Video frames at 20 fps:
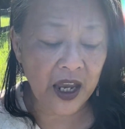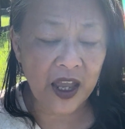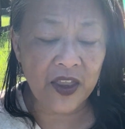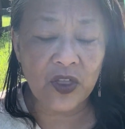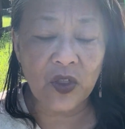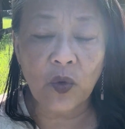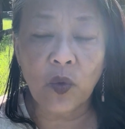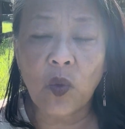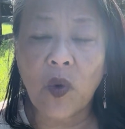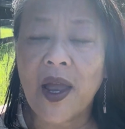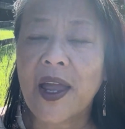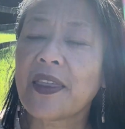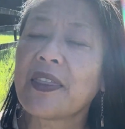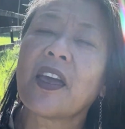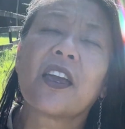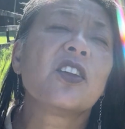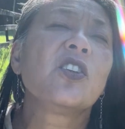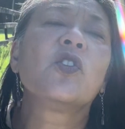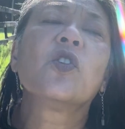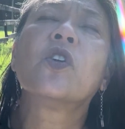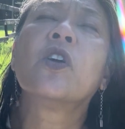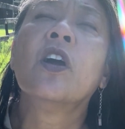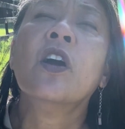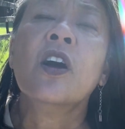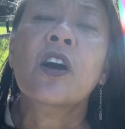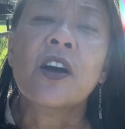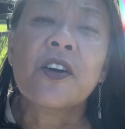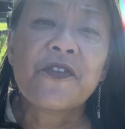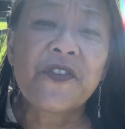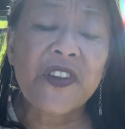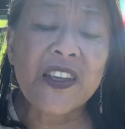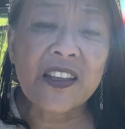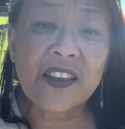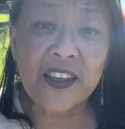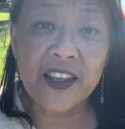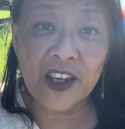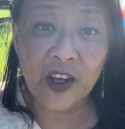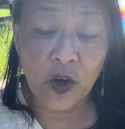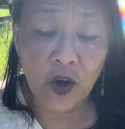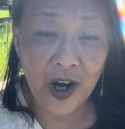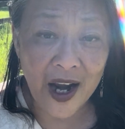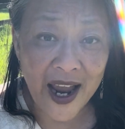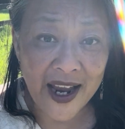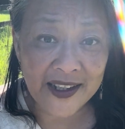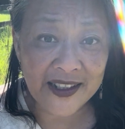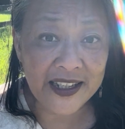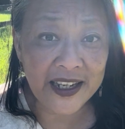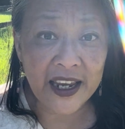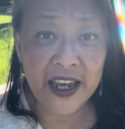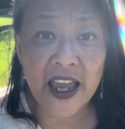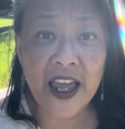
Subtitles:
and the way that you're feeling or acting?